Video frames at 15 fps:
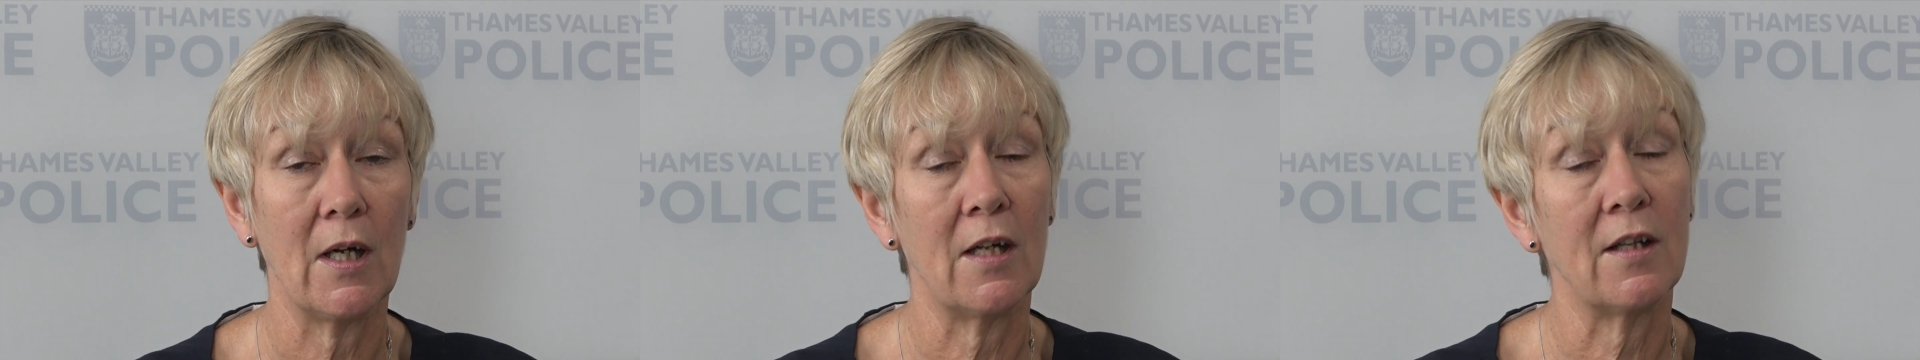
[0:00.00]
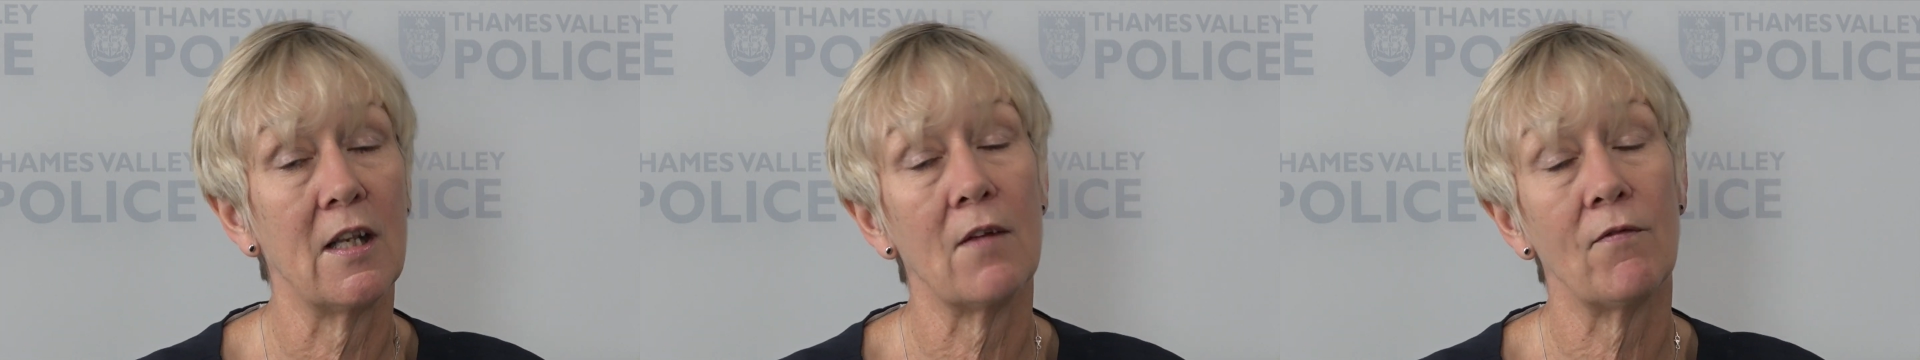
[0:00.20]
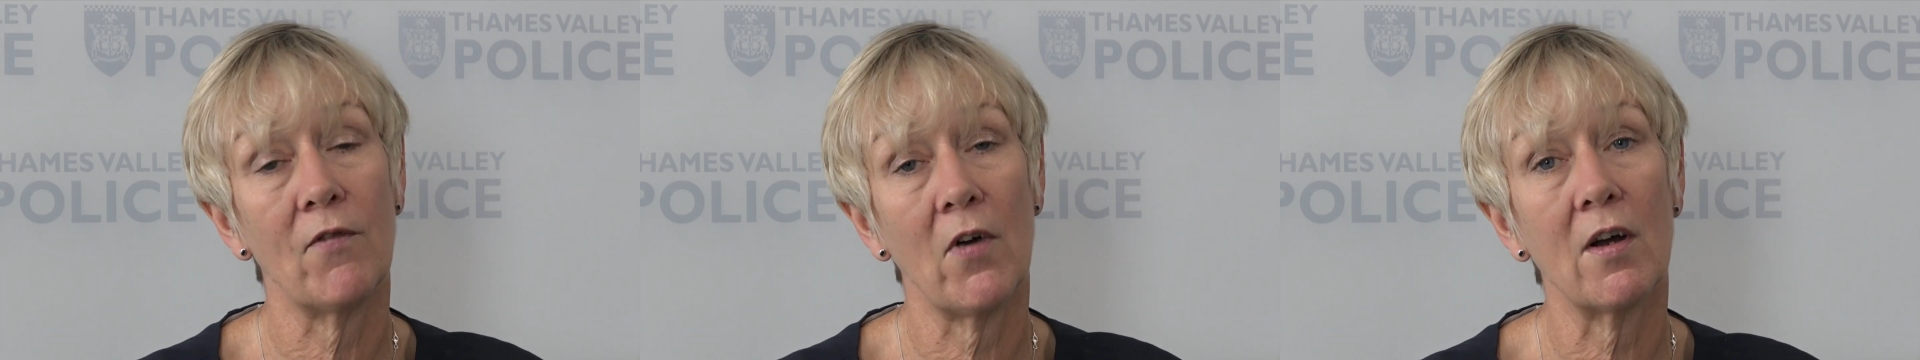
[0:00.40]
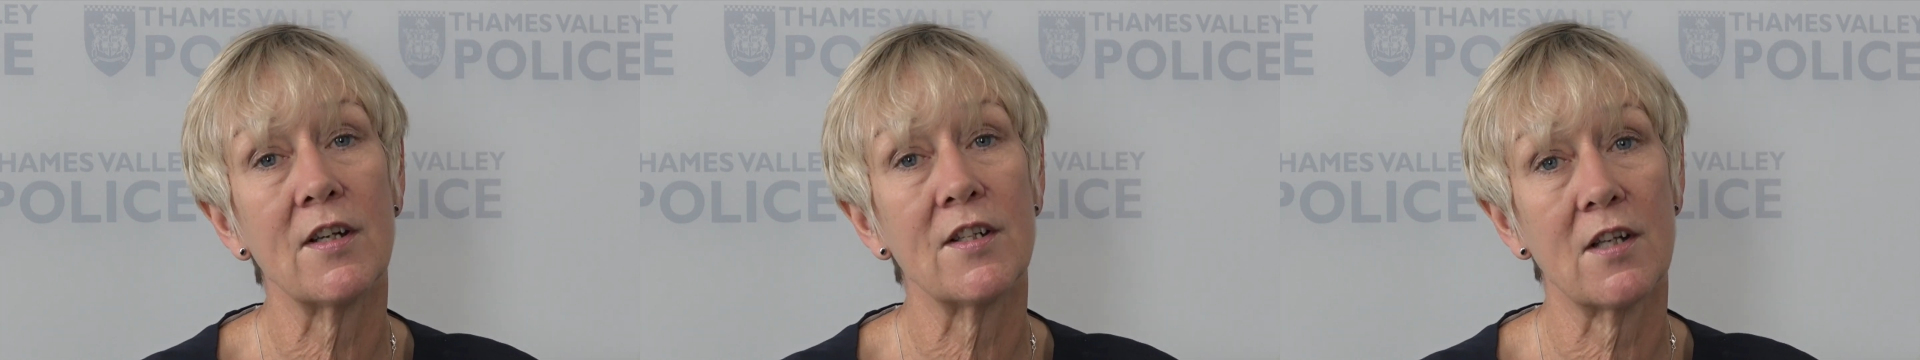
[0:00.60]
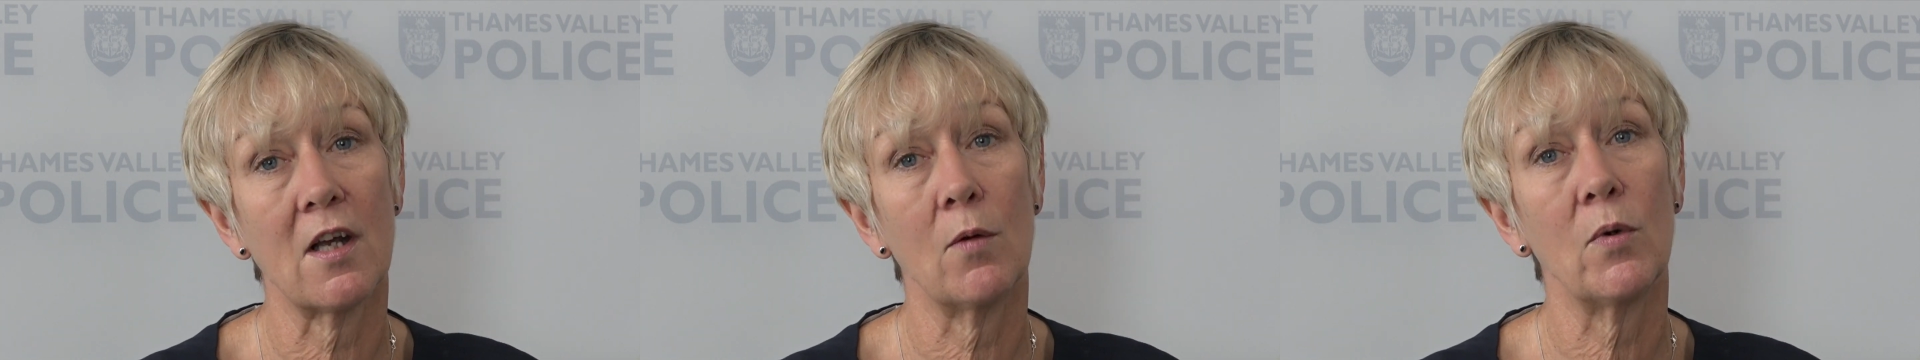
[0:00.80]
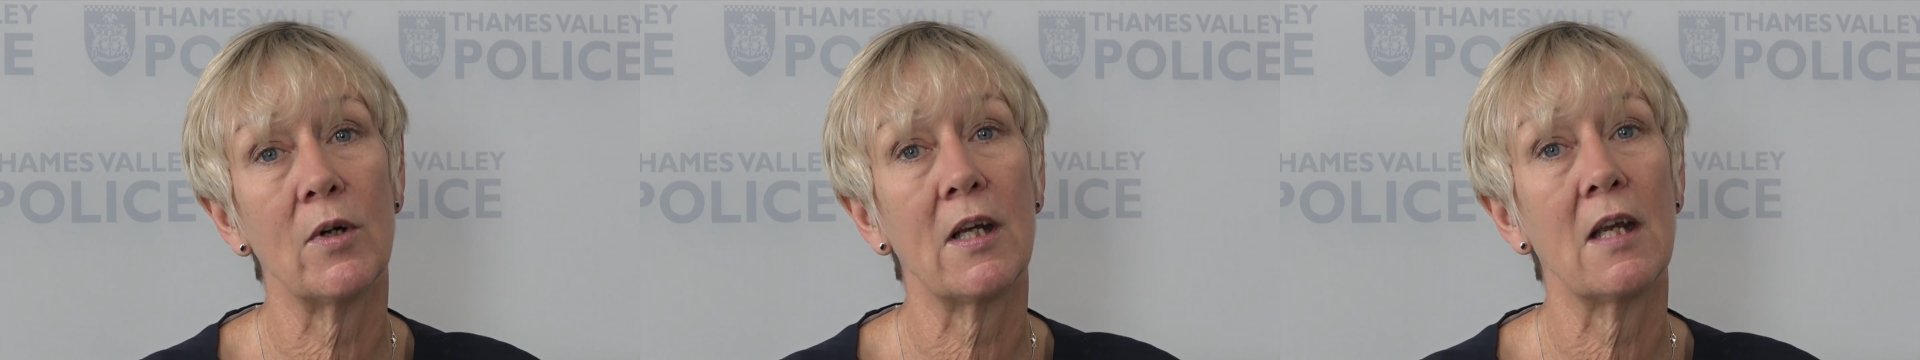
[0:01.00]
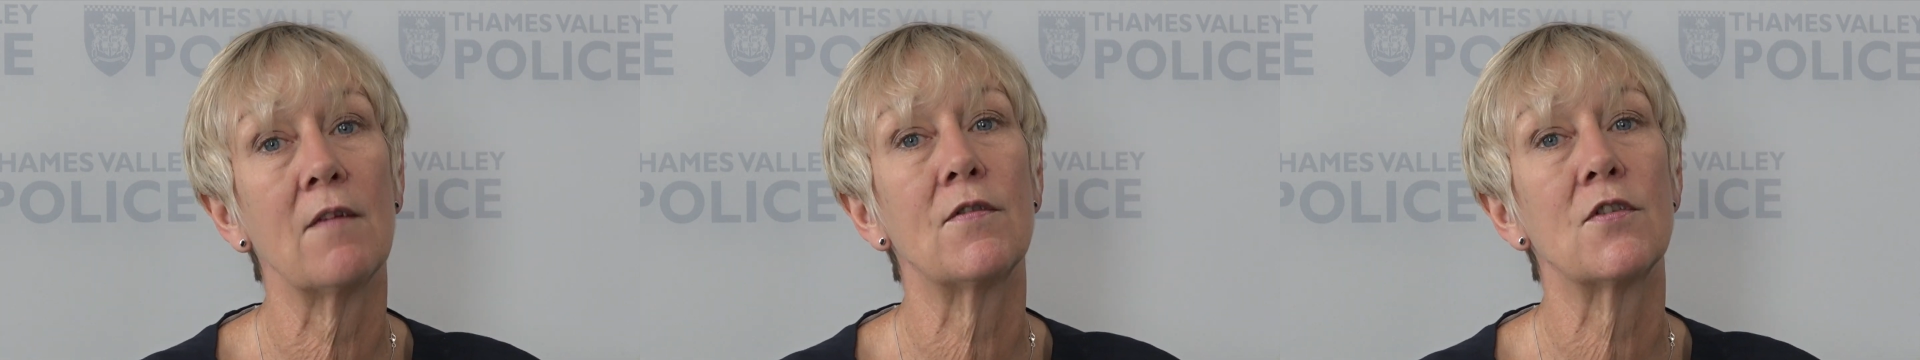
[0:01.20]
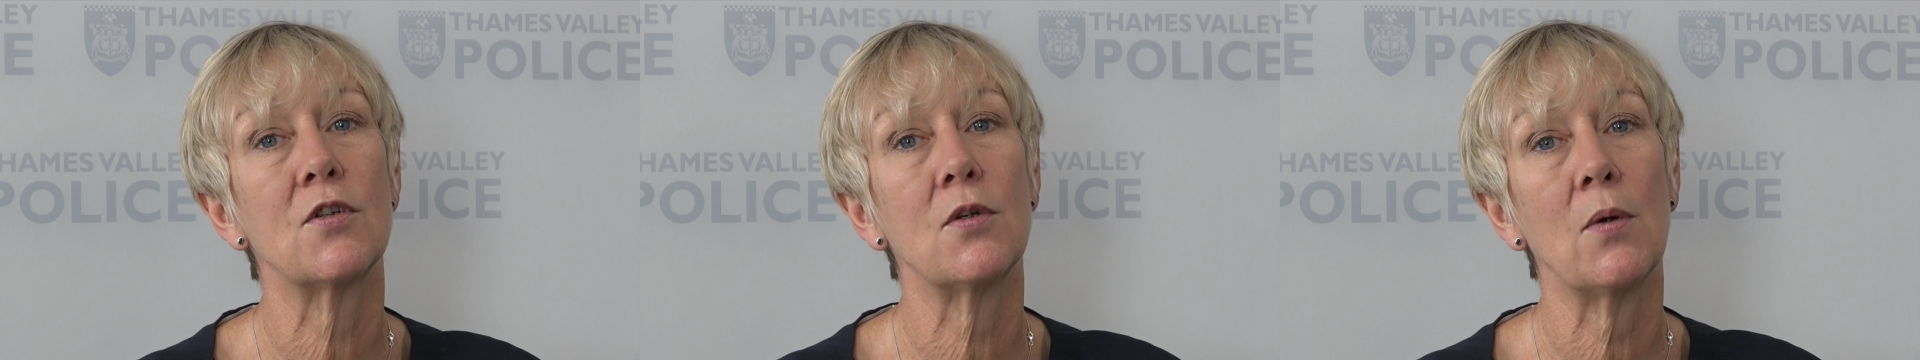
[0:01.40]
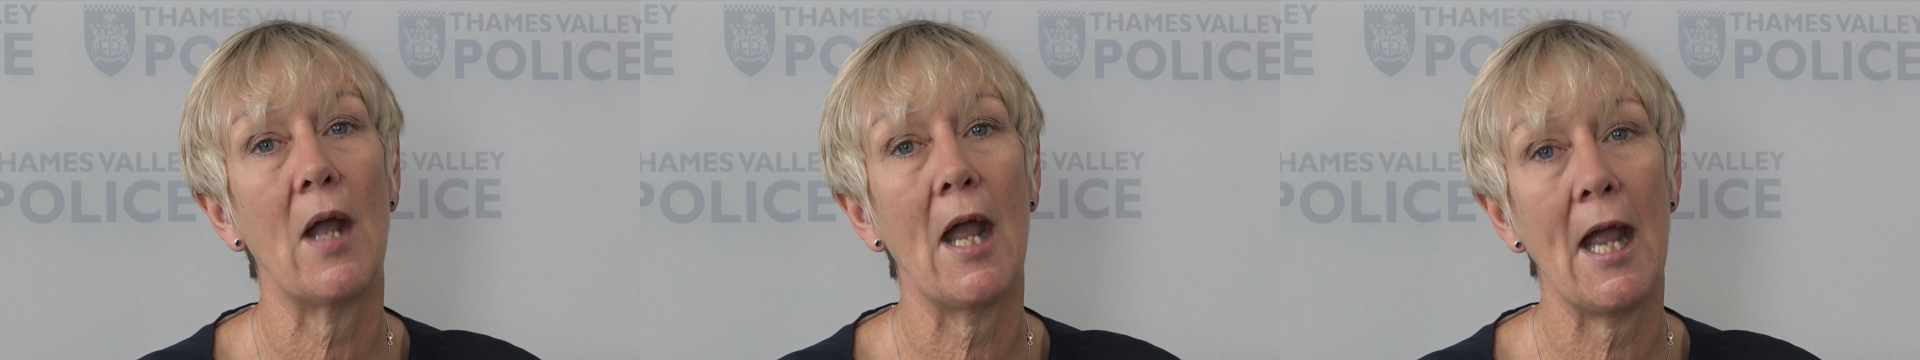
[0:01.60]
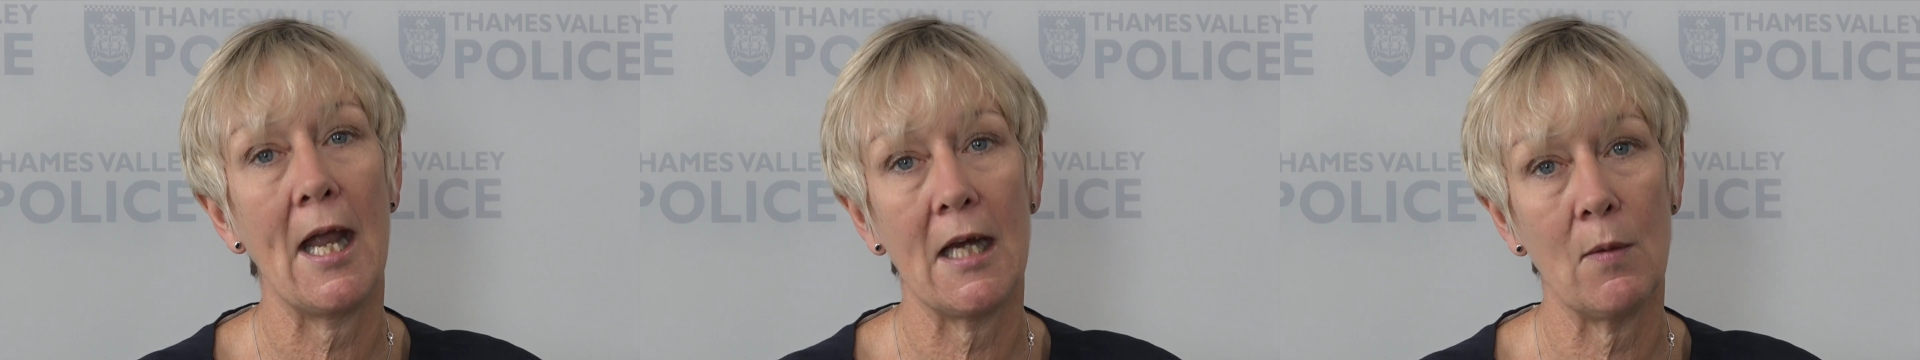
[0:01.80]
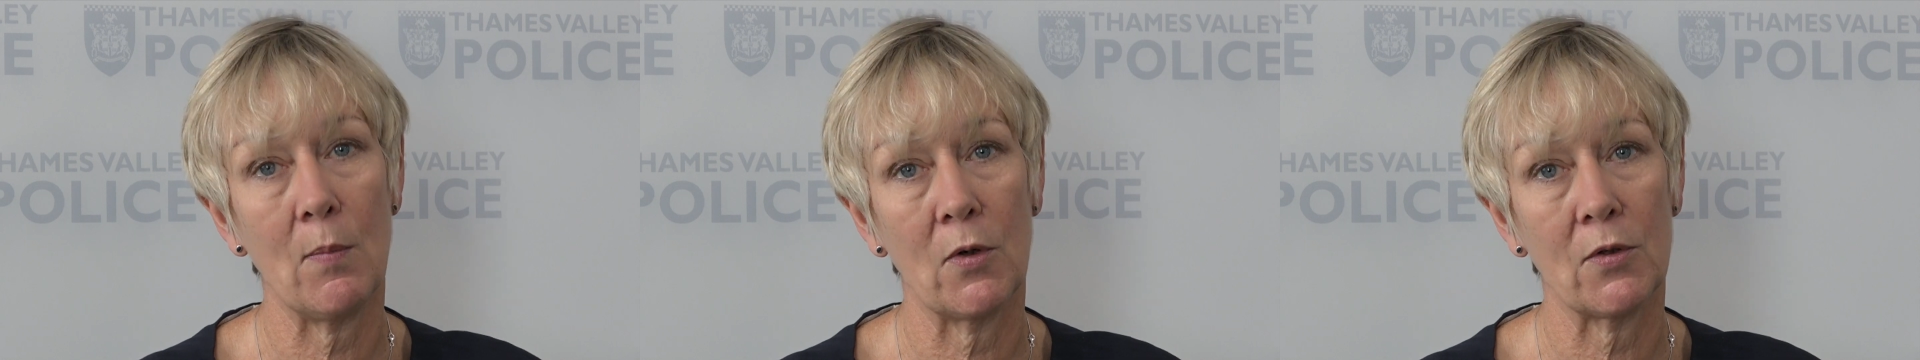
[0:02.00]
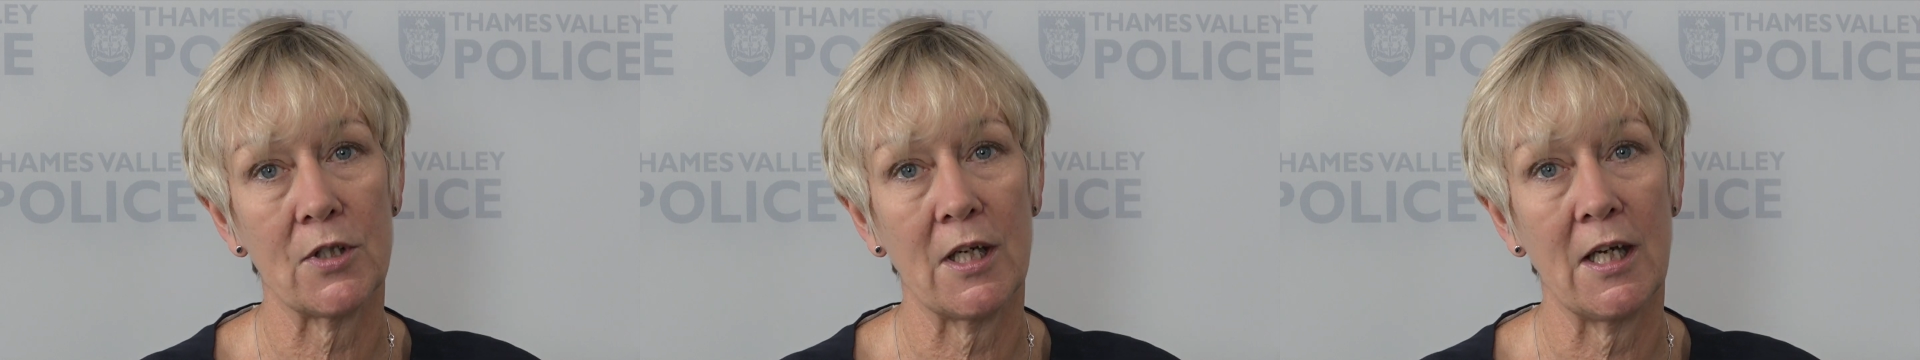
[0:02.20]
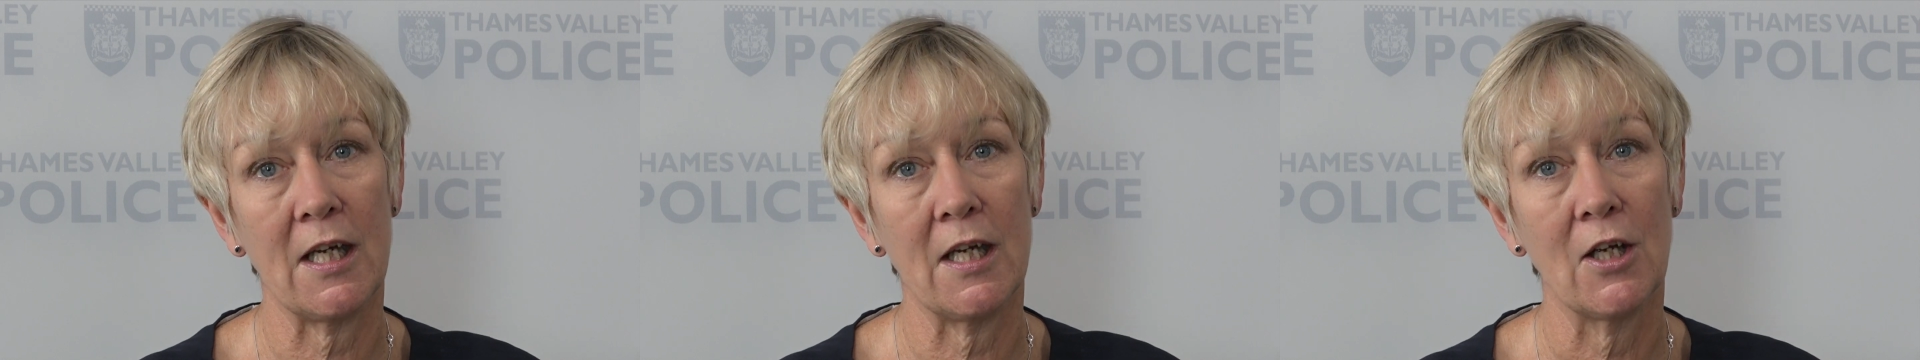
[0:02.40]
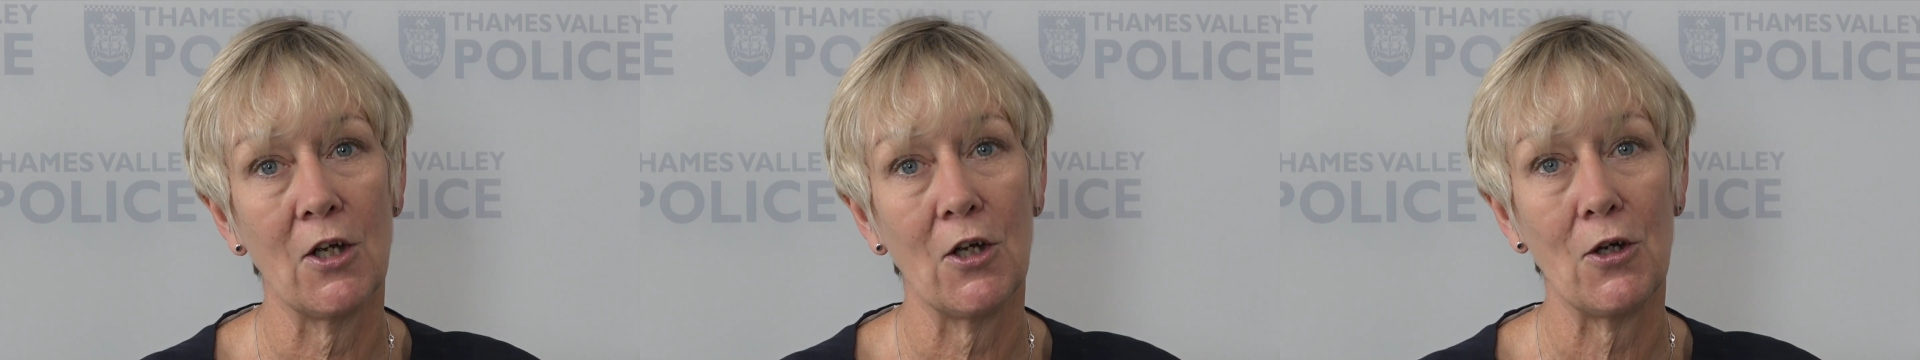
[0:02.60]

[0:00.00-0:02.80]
and the advice I would give to anybody